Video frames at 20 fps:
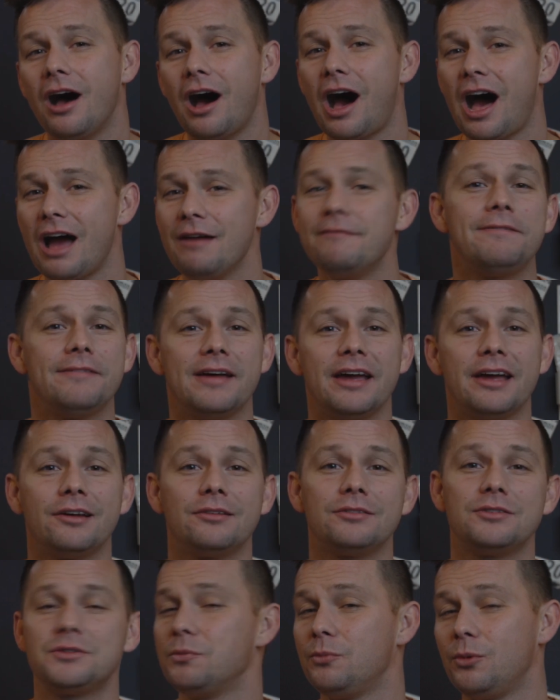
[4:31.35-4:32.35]
I've
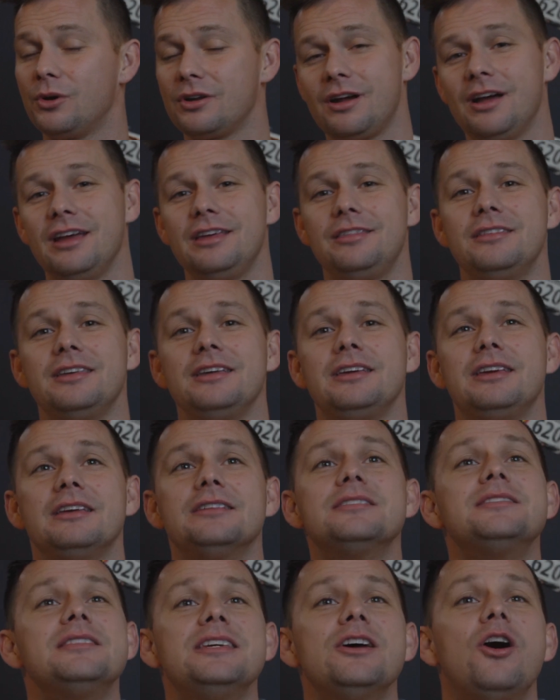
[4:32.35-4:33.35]
found what I think
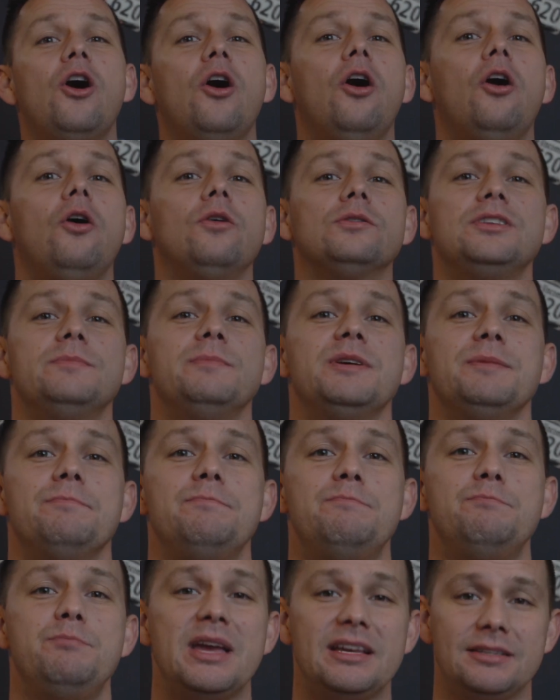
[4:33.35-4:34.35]
is the
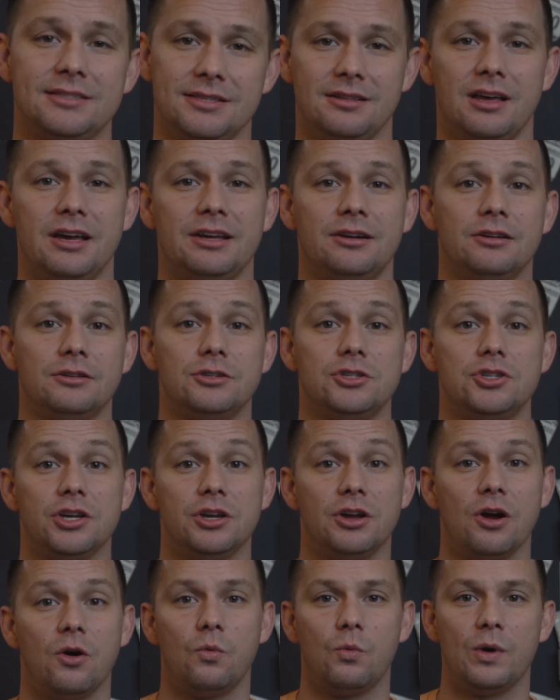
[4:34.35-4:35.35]
ultimate base liner to
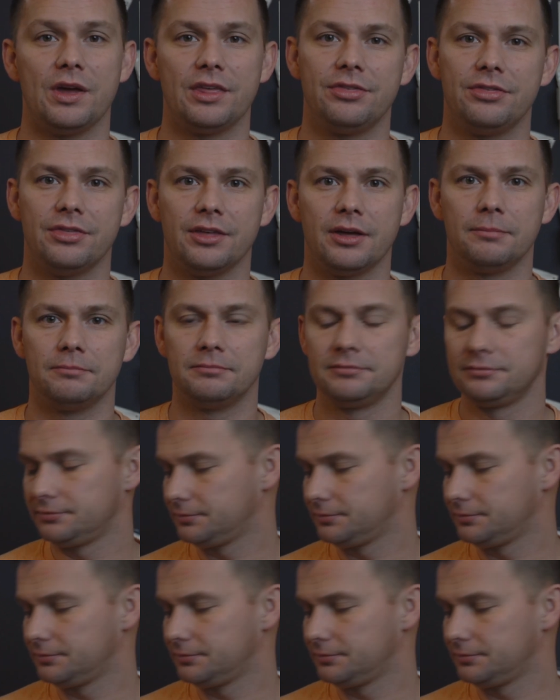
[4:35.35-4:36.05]
go with them.